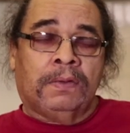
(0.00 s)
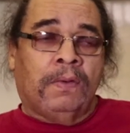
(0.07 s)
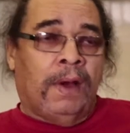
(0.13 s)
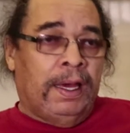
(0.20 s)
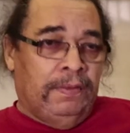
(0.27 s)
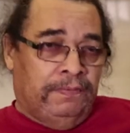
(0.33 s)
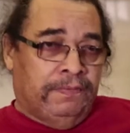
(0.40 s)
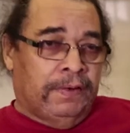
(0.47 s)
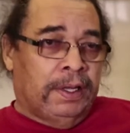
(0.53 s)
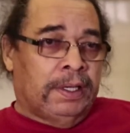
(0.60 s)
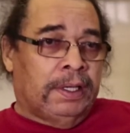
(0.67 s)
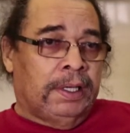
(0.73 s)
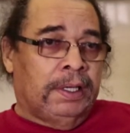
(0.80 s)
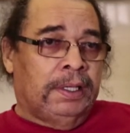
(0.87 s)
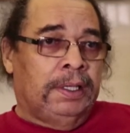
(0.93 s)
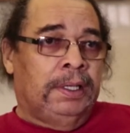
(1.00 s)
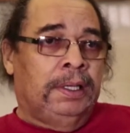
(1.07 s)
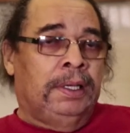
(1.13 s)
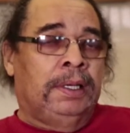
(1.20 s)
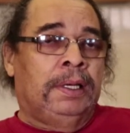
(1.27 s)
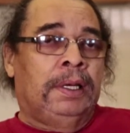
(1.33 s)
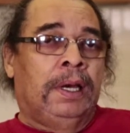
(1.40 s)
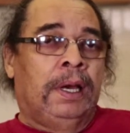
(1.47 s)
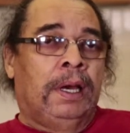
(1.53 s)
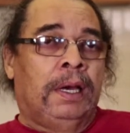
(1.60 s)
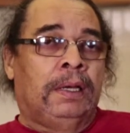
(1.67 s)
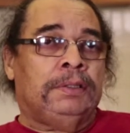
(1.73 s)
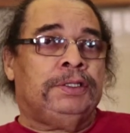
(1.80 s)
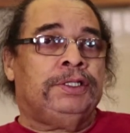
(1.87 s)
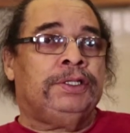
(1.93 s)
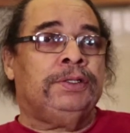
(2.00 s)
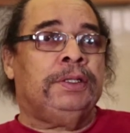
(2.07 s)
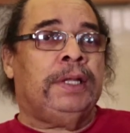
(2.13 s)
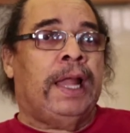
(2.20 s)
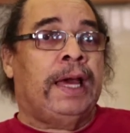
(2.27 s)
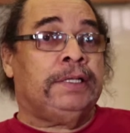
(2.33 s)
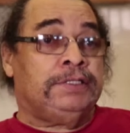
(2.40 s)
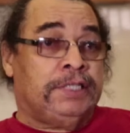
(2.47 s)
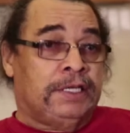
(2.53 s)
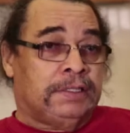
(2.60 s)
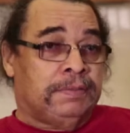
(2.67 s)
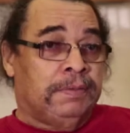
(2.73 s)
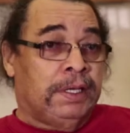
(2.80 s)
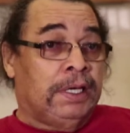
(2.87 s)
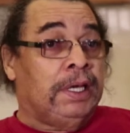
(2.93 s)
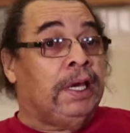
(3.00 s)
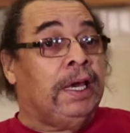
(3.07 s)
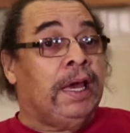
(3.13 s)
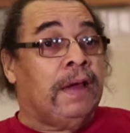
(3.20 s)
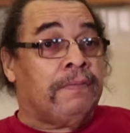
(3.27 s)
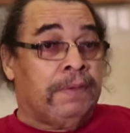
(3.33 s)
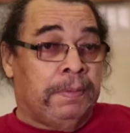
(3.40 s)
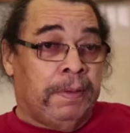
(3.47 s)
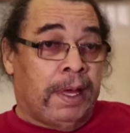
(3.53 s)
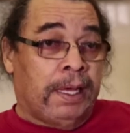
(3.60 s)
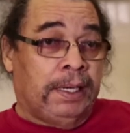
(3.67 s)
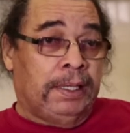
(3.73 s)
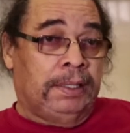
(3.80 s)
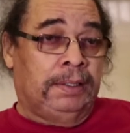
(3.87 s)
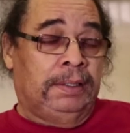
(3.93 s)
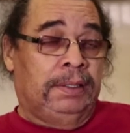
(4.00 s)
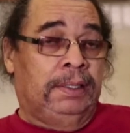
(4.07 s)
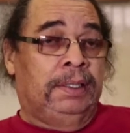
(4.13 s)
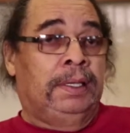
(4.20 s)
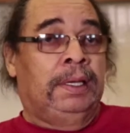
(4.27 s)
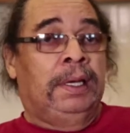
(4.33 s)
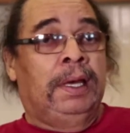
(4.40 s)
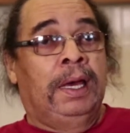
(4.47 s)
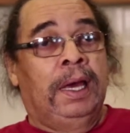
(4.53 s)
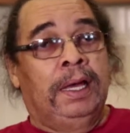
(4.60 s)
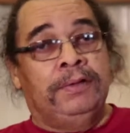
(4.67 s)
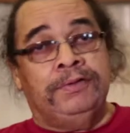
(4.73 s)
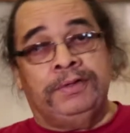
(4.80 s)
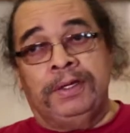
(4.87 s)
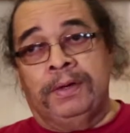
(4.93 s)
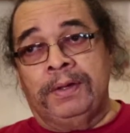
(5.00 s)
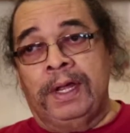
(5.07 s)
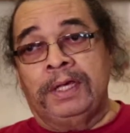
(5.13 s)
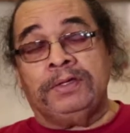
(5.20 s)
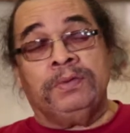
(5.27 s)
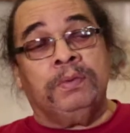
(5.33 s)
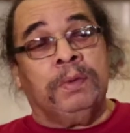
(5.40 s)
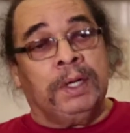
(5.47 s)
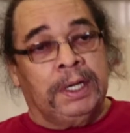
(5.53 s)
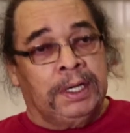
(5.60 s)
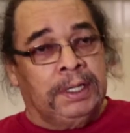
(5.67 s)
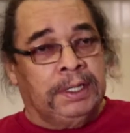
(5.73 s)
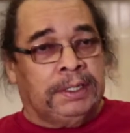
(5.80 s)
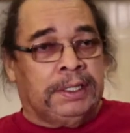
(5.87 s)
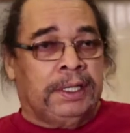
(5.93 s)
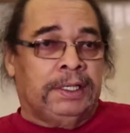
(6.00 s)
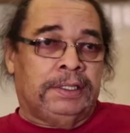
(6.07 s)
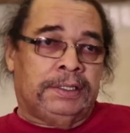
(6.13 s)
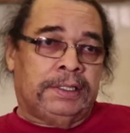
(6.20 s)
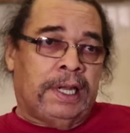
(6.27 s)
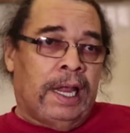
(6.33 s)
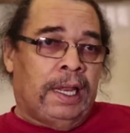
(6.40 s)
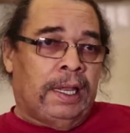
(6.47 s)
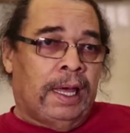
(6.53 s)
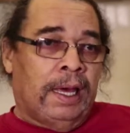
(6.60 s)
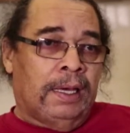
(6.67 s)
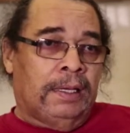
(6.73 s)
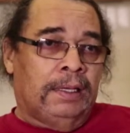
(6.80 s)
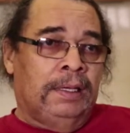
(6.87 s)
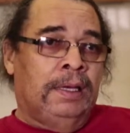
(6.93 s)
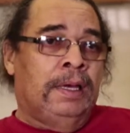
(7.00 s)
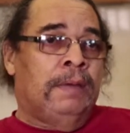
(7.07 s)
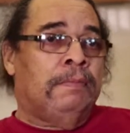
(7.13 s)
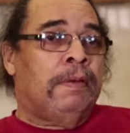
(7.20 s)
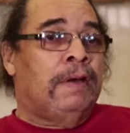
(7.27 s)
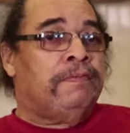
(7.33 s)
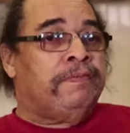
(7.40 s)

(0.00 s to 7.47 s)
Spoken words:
quite friendly to not just me, everybody. And so that's one of the things that I like. My